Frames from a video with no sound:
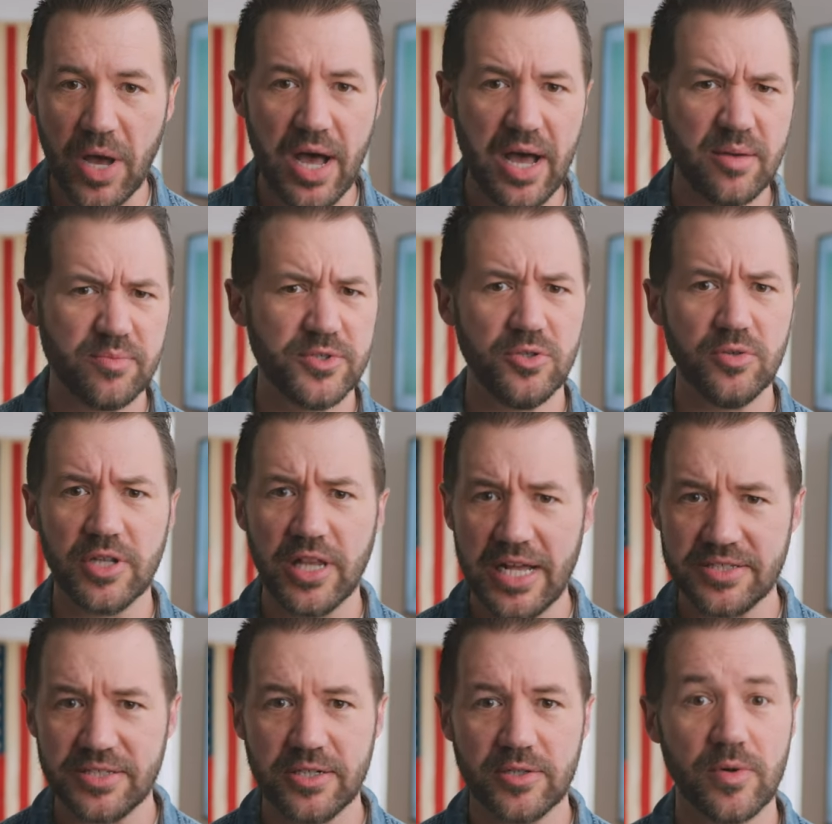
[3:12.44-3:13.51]
hop to
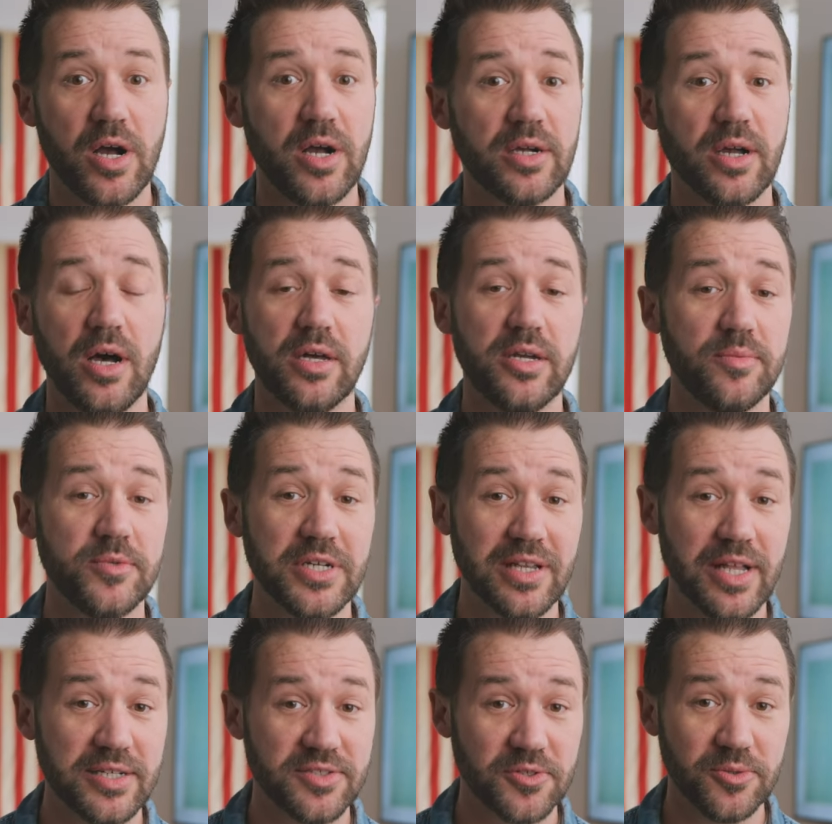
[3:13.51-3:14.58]
classic rock on up to
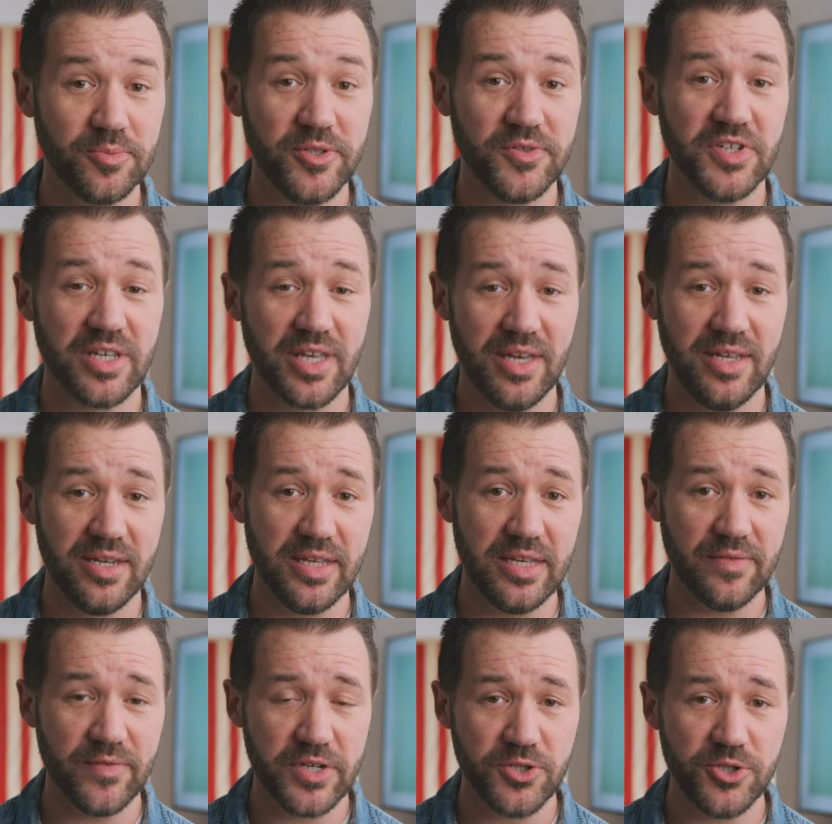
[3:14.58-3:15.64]
classical music and
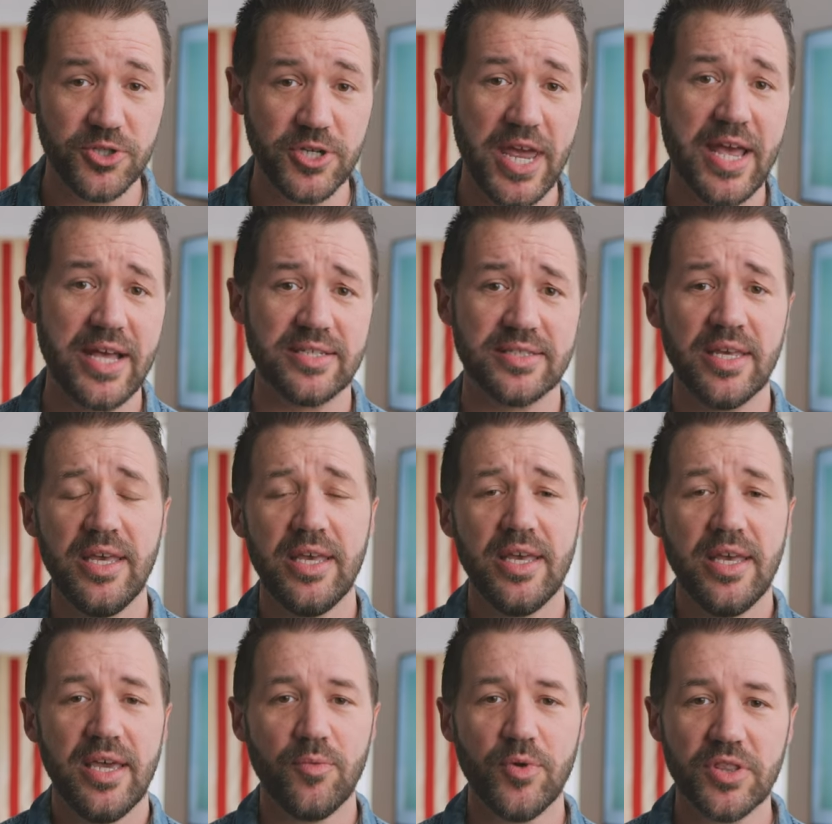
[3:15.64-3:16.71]
even jazz.
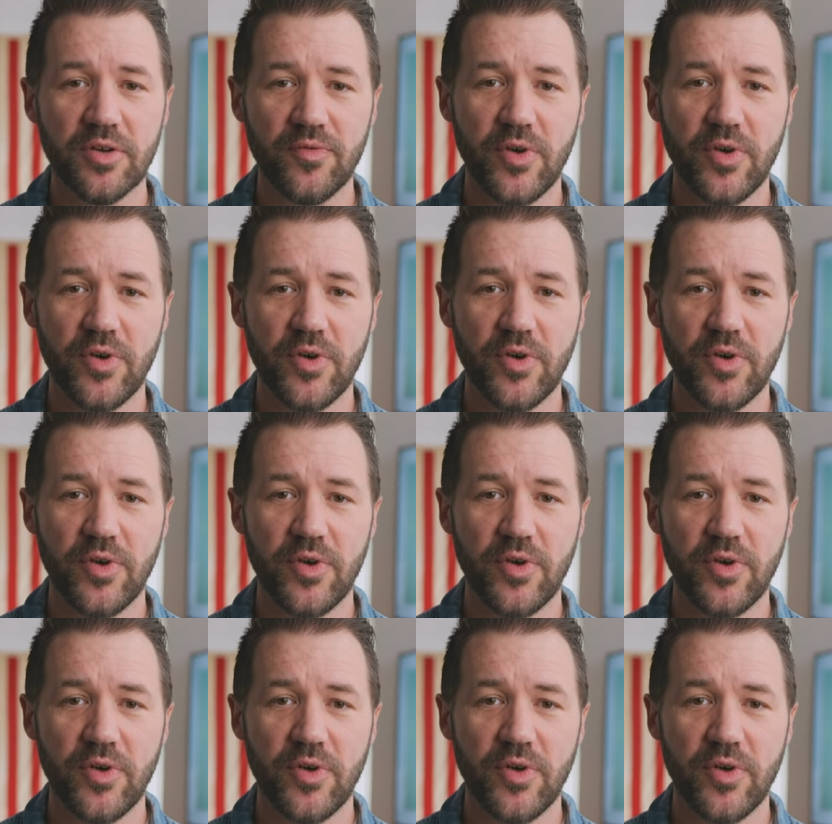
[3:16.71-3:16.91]
And with the